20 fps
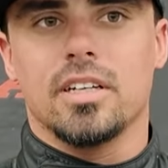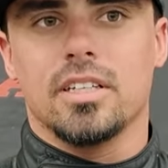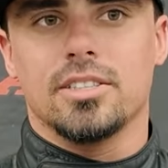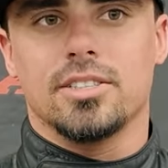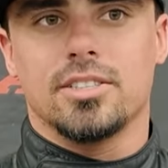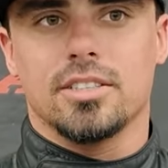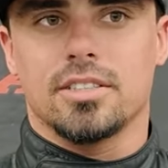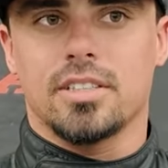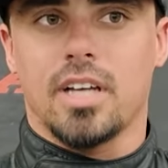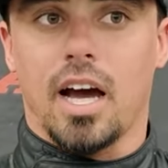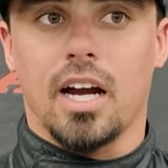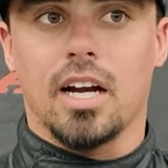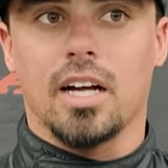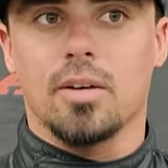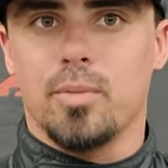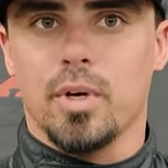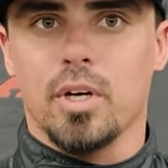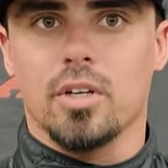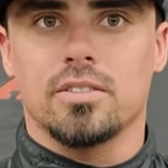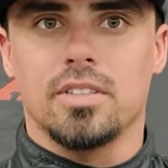And it's just kind
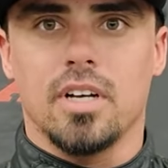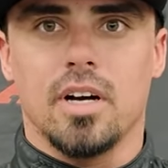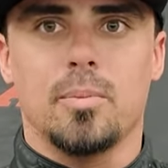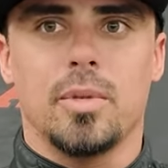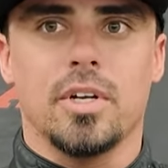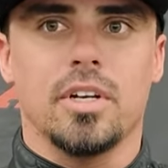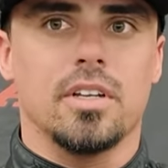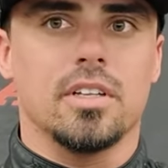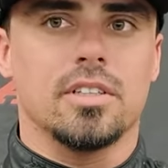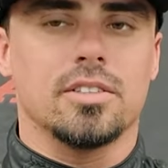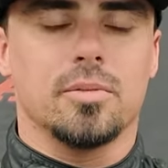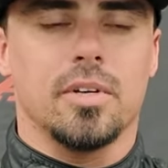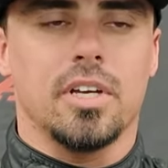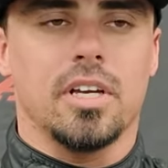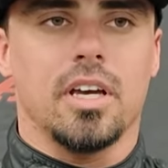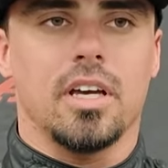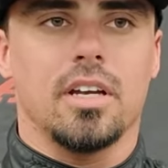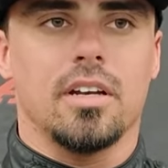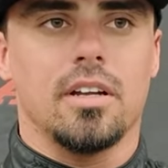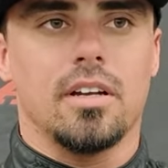of built up into this
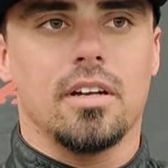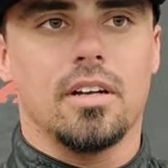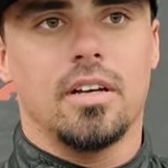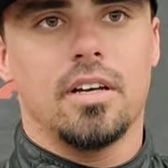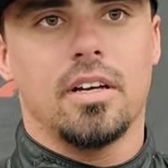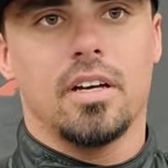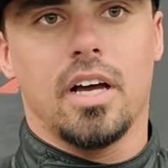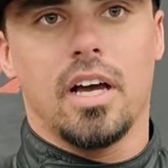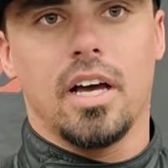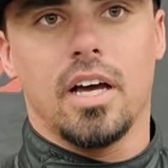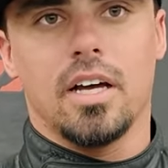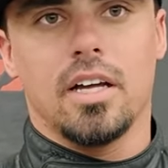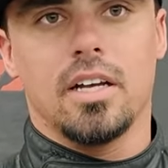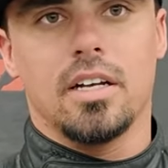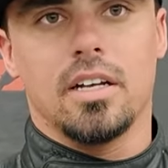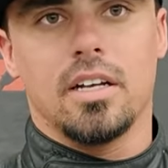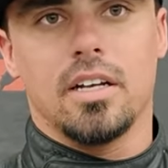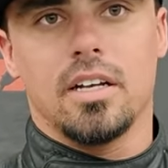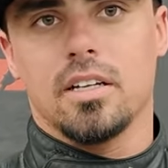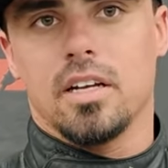weekend and
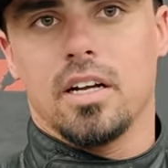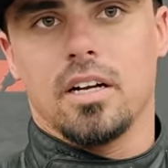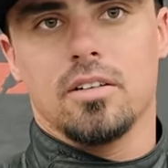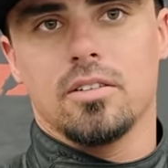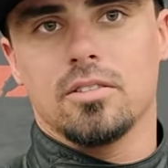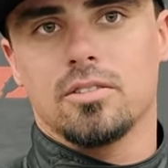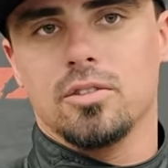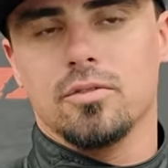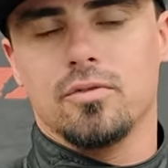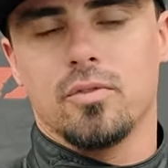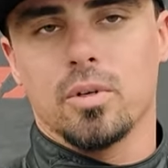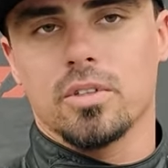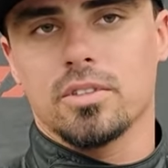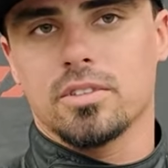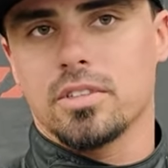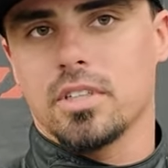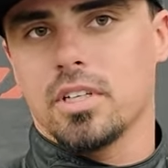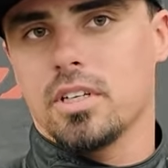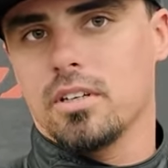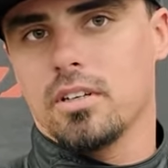had, I don't know, two
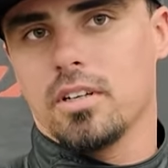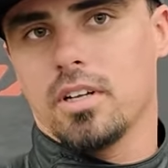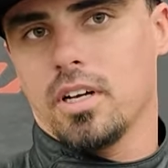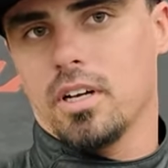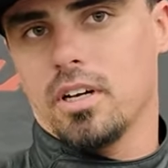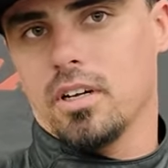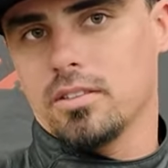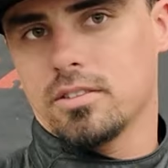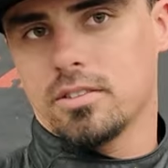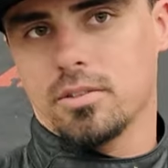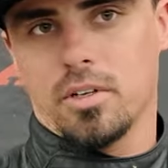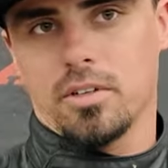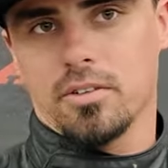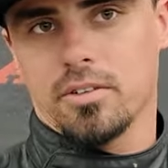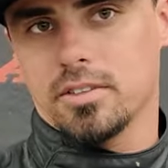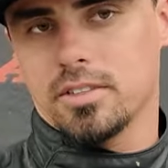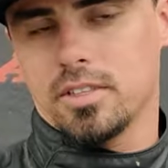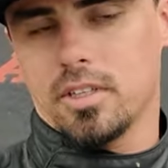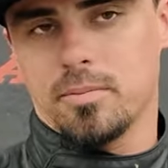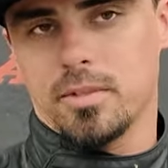fourths and
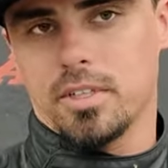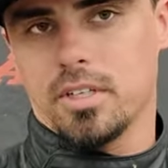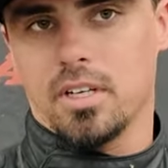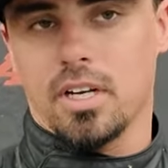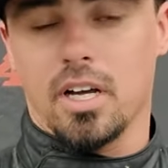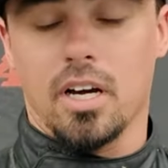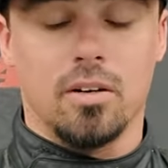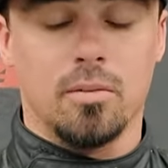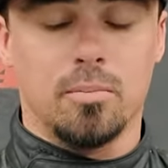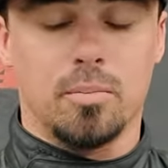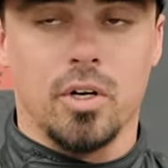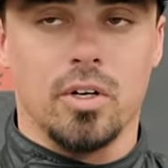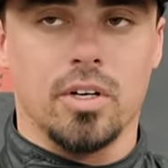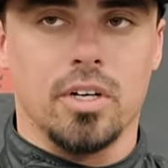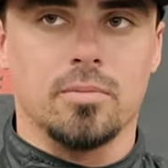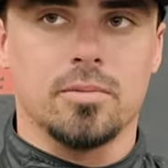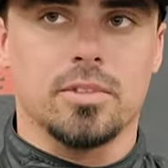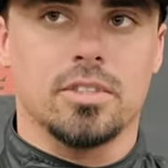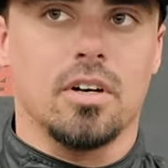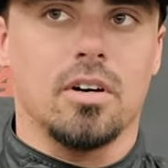12th or something, and now a
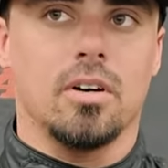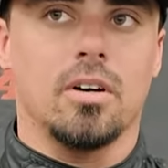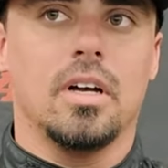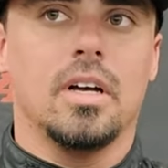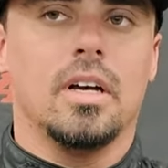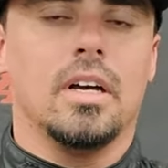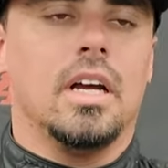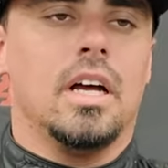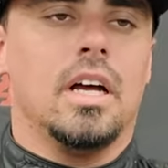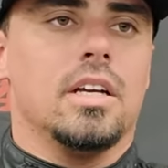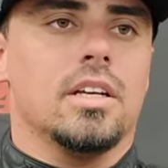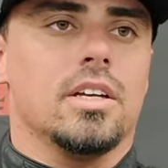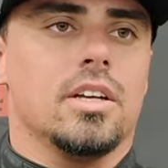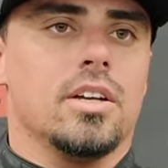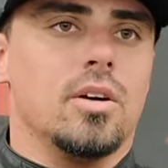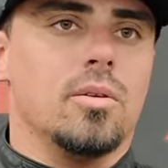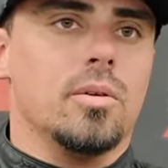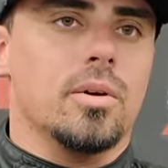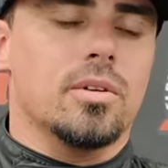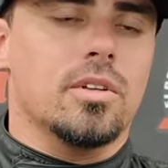podium. So,
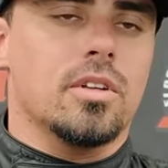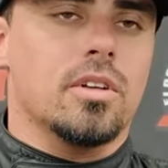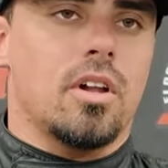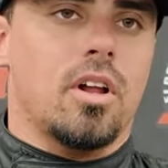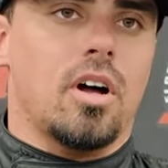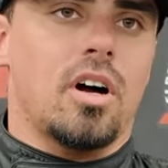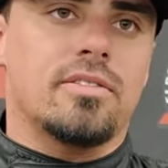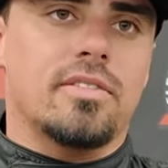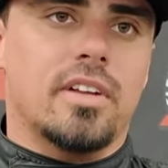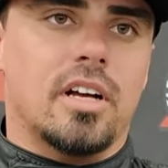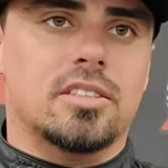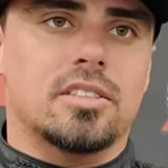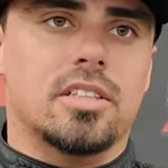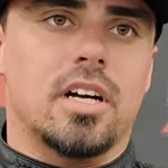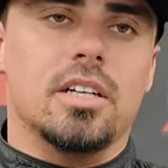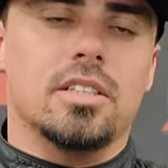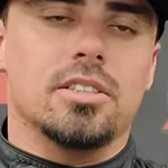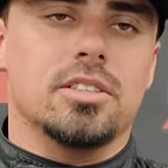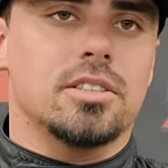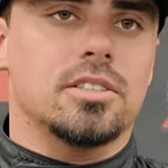you know, we were a little off last
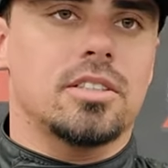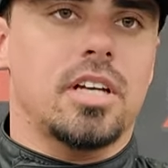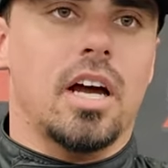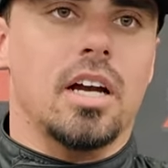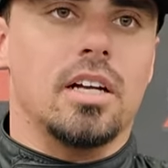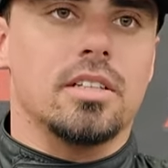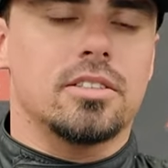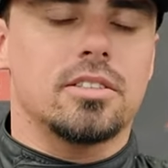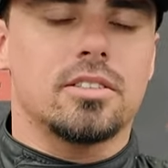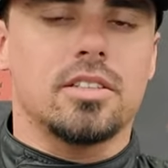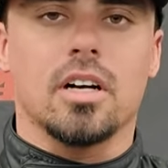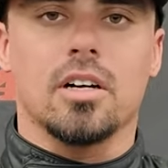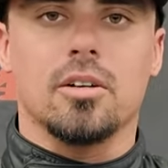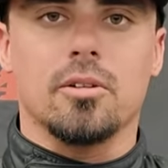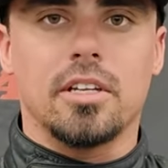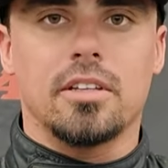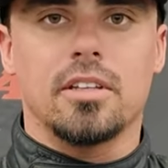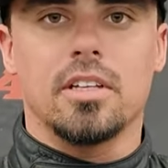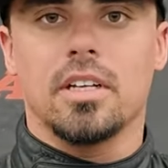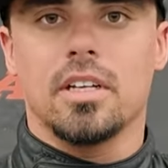night and just kind of stuck
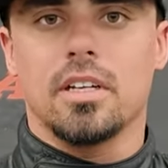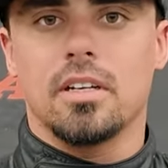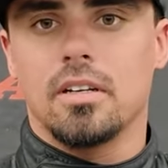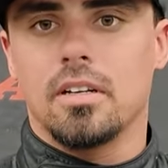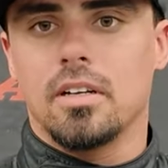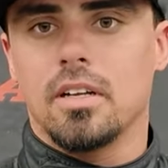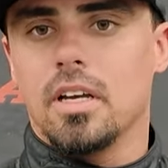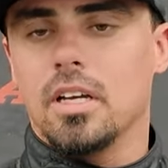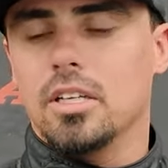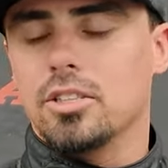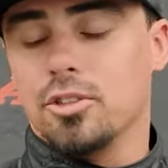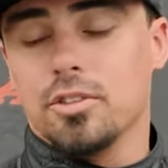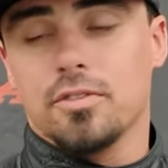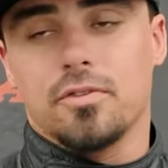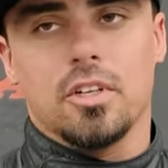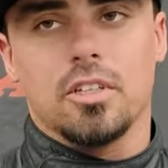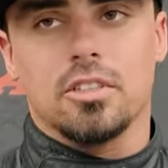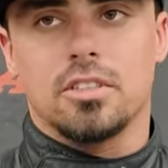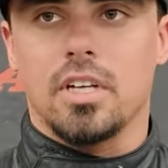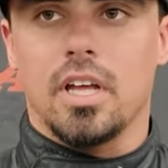with it. And
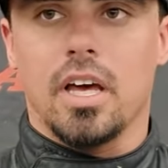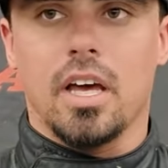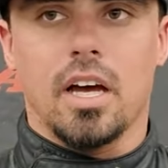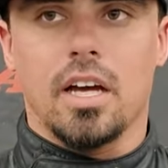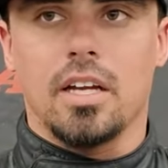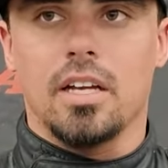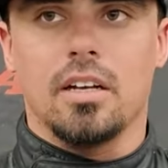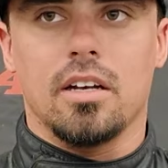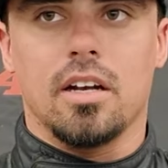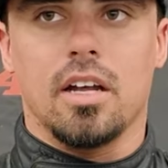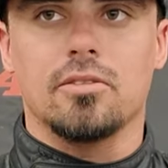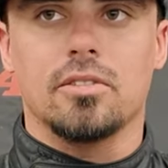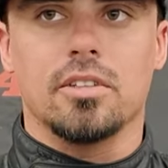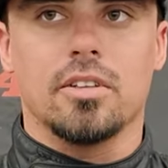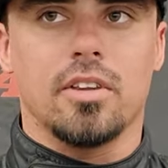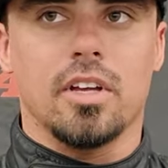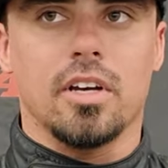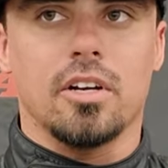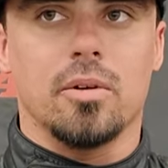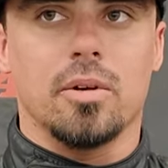truthfully today, I didn't ever
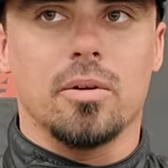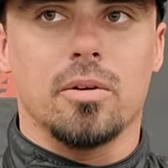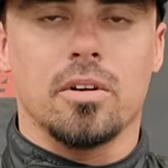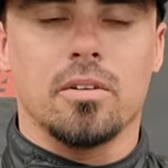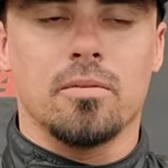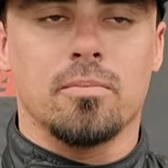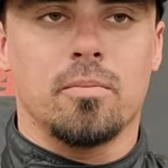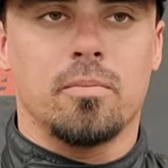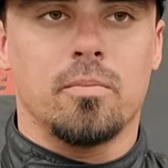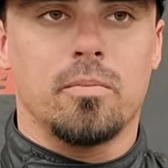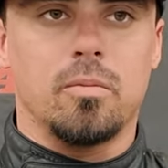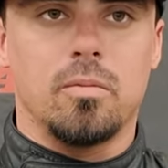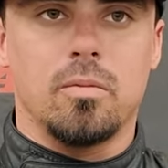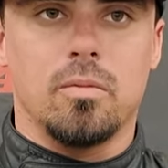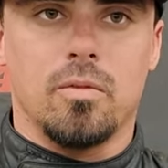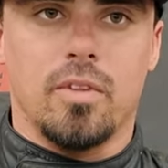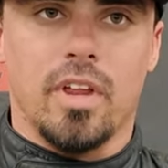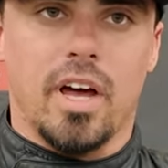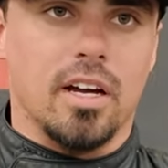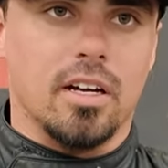think we were
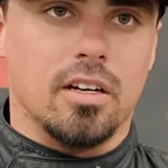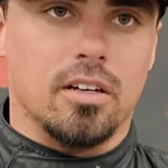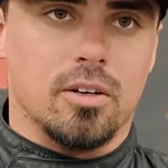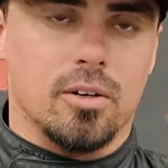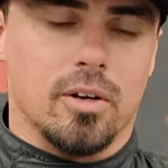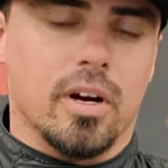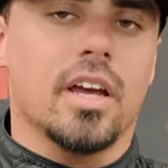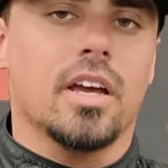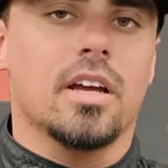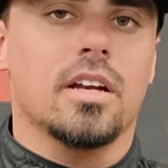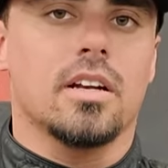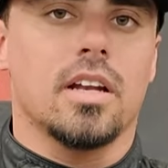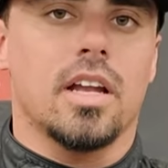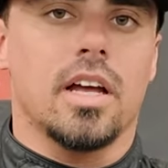that great.